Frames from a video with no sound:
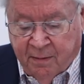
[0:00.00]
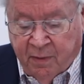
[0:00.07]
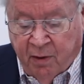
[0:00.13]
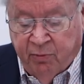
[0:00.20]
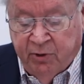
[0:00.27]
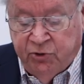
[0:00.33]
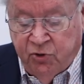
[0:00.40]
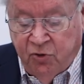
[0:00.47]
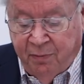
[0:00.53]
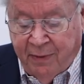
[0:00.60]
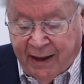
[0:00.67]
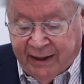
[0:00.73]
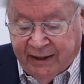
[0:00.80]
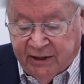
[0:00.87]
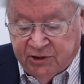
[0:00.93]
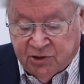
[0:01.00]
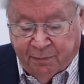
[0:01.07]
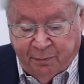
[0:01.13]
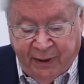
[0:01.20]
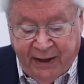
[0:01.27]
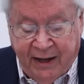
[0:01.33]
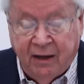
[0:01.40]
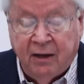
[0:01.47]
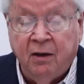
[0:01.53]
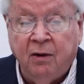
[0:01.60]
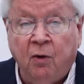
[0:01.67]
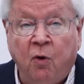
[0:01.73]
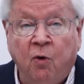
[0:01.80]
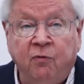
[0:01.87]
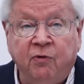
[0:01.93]
but we do manage a peek
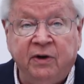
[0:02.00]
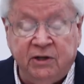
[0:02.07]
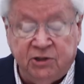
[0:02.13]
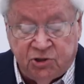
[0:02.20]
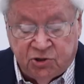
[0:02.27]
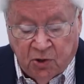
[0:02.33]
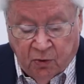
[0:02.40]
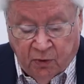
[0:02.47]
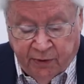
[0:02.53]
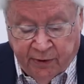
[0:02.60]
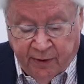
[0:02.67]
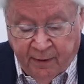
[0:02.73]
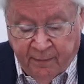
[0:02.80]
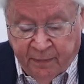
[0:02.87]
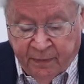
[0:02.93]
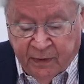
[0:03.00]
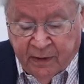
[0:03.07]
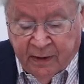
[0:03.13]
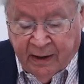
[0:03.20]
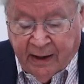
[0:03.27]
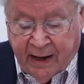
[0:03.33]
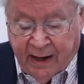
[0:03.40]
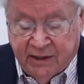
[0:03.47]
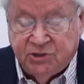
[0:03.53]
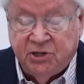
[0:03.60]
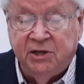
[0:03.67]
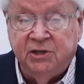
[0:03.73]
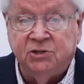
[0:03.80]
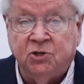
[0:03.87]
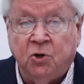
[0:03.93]
over his shoulder as
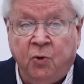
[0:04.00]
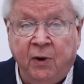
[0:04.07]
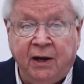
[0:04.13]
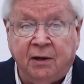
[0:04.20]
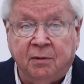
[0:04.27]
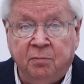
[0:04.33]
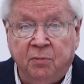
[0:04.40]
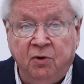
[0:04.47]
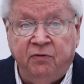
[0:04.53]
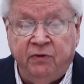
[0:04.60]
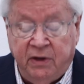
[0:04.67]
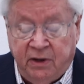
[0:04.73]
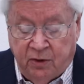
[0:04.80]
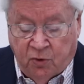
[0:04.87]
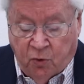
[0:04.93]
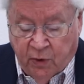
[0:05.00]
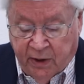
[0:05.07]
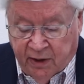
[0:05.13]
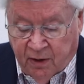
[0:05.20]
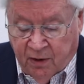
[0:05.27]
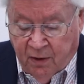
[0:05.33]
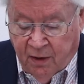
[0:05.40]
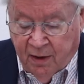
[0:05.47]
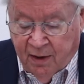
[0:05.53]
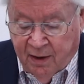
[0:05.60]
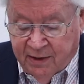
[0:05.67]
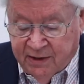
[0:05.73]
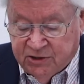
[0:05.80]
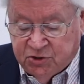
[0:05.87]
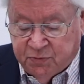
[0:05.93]
his quick-moving quill
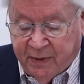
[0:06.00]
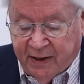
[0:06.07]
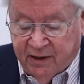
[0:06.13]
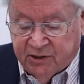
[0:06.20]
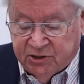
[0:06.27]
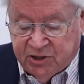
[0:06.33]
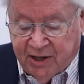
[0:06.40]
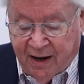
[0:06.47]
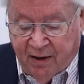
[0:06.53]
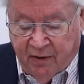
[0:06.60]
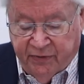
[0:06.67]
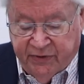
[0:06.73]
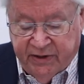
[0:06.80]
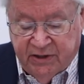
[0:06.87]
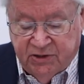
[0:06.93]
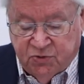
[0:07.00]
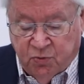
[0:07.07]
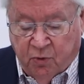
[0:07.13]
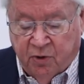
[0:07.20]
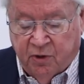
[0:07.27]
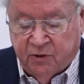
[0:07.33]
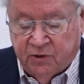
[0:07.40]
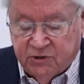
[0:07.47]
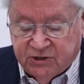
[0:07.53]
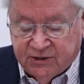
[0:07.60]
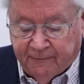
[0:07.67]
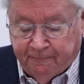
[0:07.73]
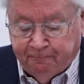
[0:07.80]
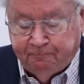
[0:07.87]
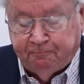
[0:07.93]
spells out these words.